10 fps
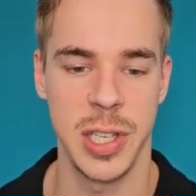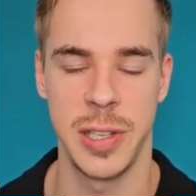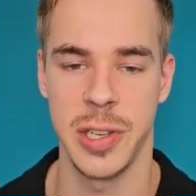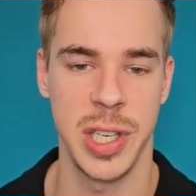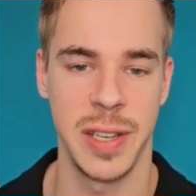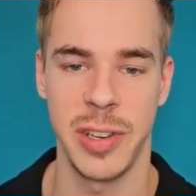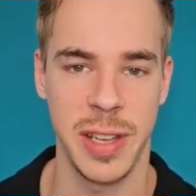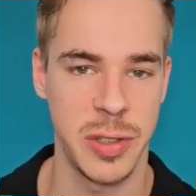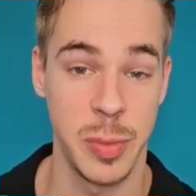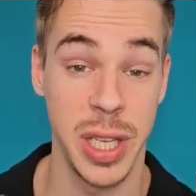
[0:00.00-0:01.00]
It doesn't even
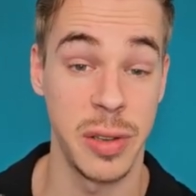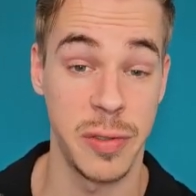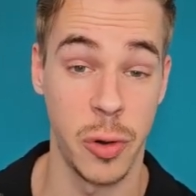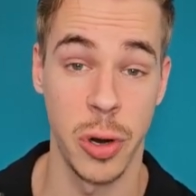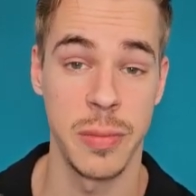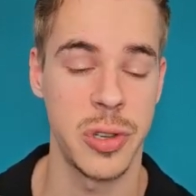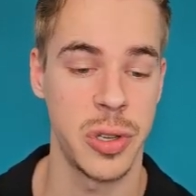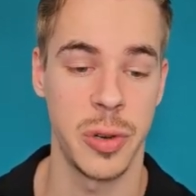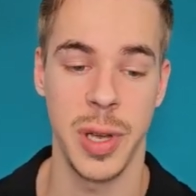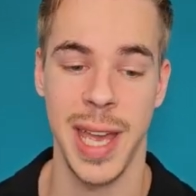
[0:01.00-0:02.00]
have to be a form.
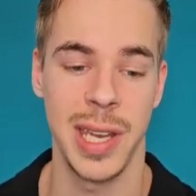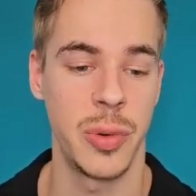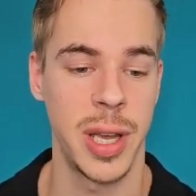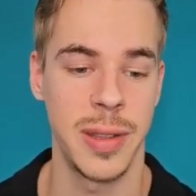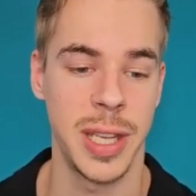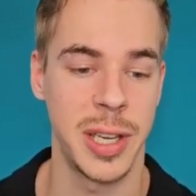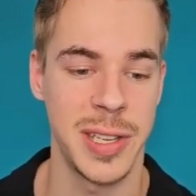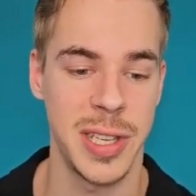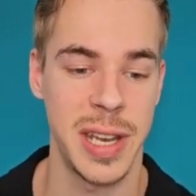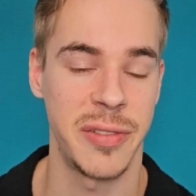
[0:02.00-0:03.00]
So any way that you
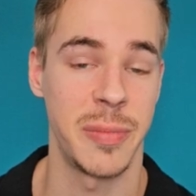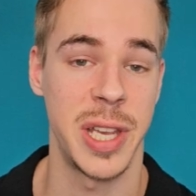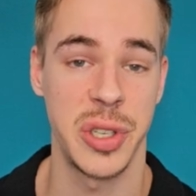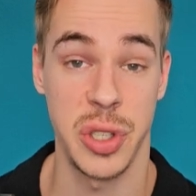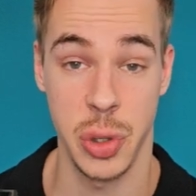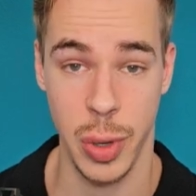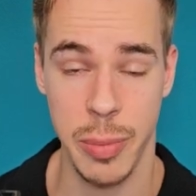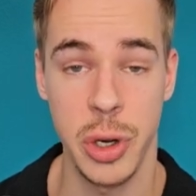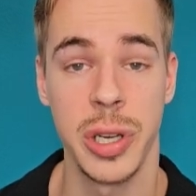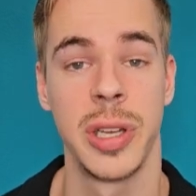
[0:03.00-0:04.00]
can send information to the
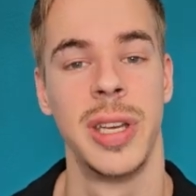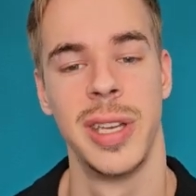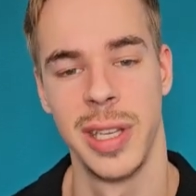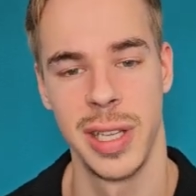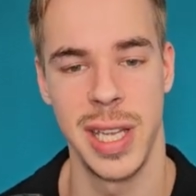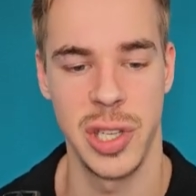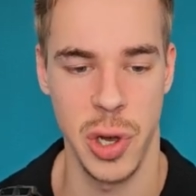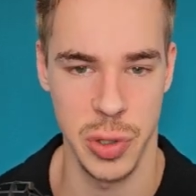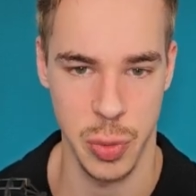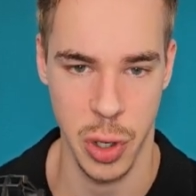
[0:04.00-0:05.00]
webhook is
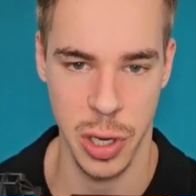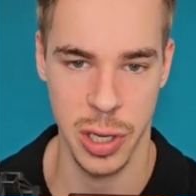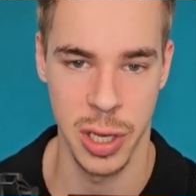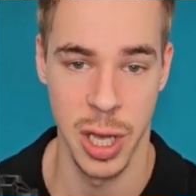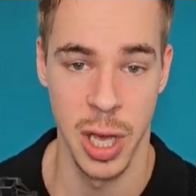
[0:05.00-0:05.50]
going to work.